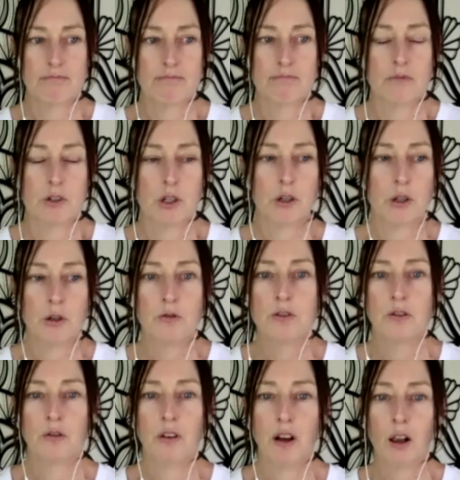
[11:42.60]
you've
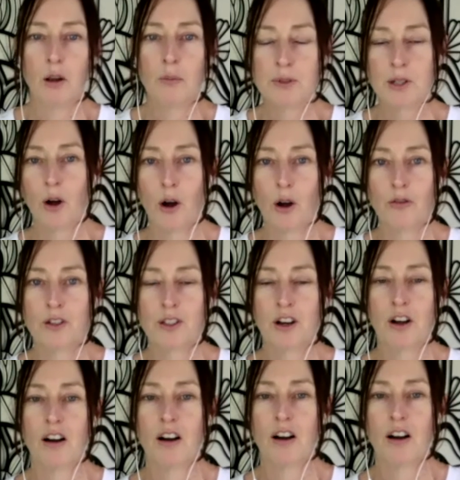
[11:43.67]
developed over
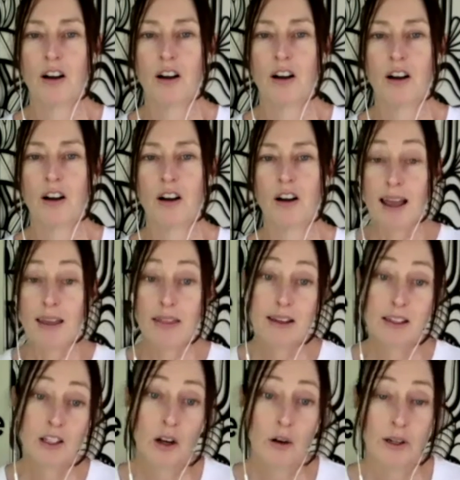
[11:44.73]
time. And
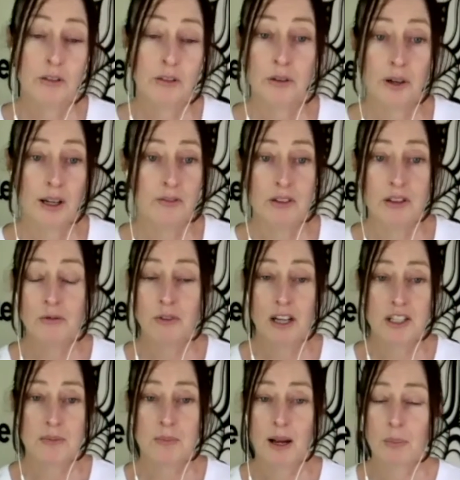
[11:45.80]
then going through even the
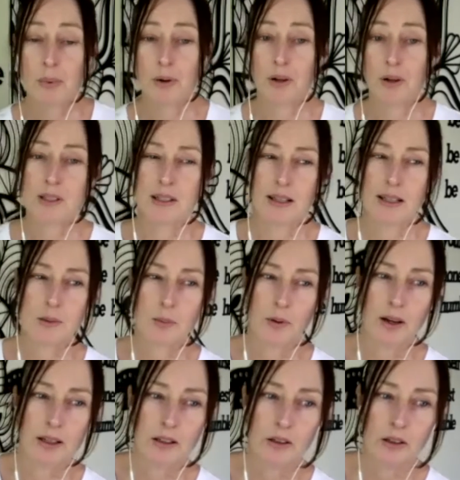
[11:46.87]
resume process, where
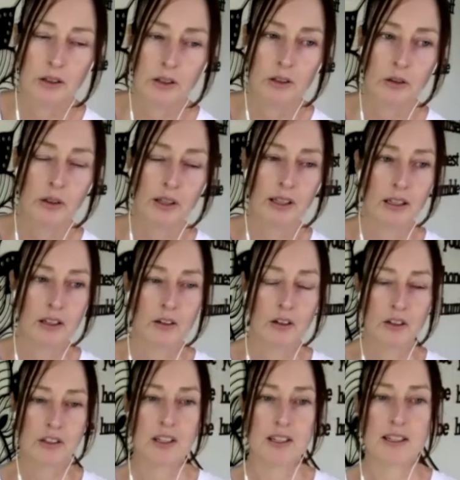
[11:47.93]
you're looking at
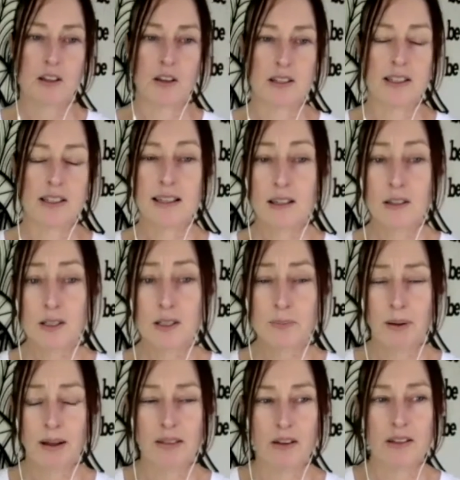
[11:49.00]
not just those skills,
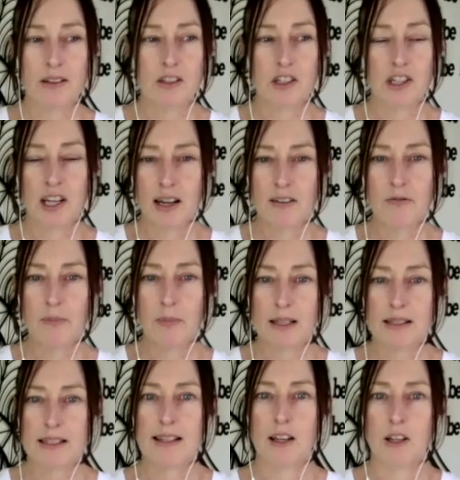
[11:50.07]
but those
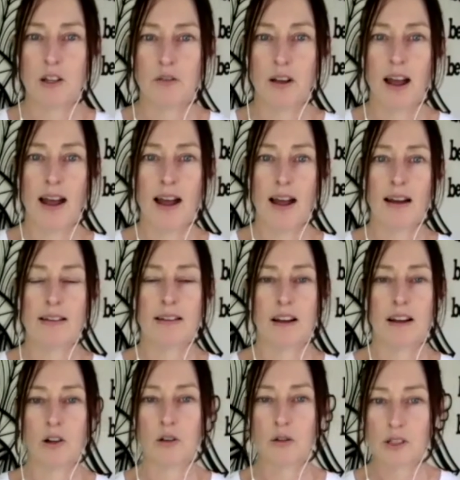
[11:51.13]
achievements that you've had
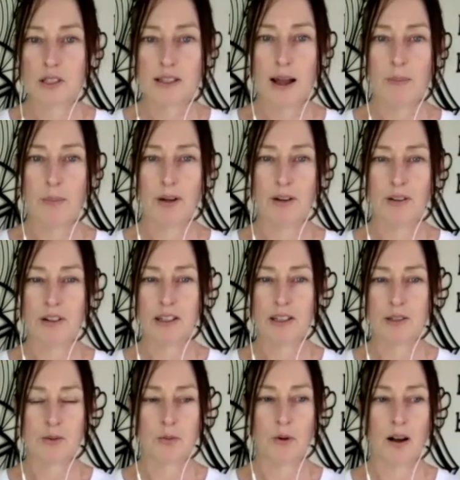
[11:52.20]
across that period
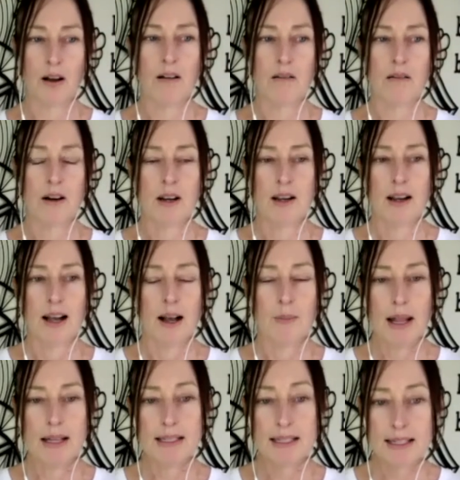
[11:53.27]
as well,
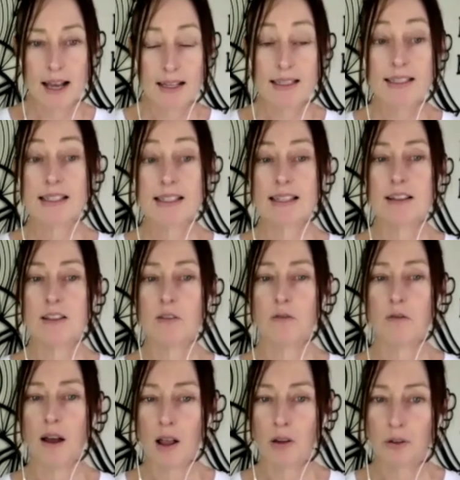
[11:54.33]
and starting to see the
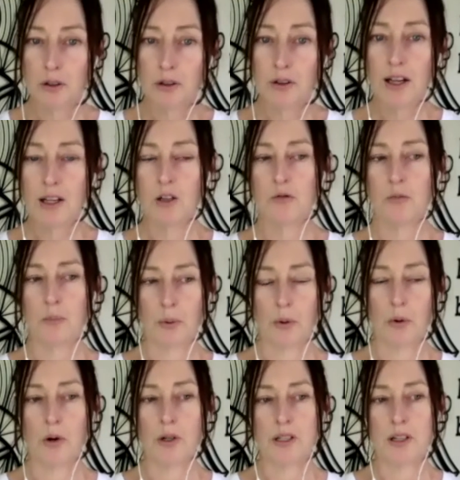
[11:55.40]
value that you've
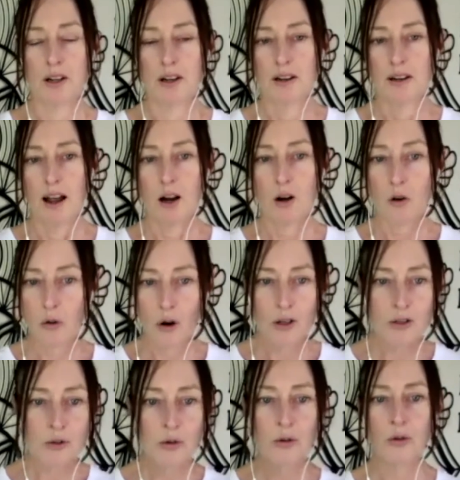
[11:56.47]
brought
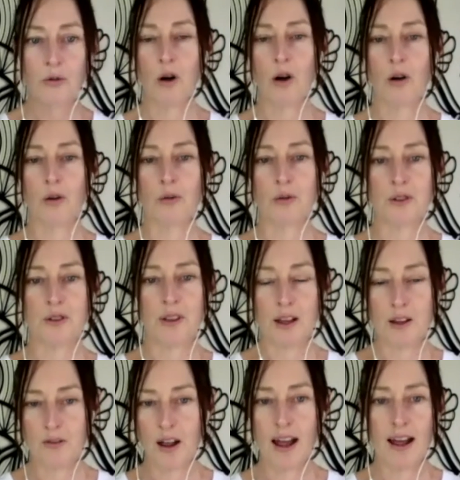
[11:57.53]
across all the roles that
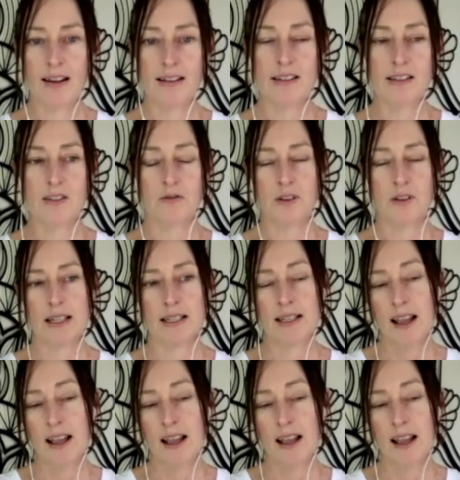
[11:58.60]
you've had in defence,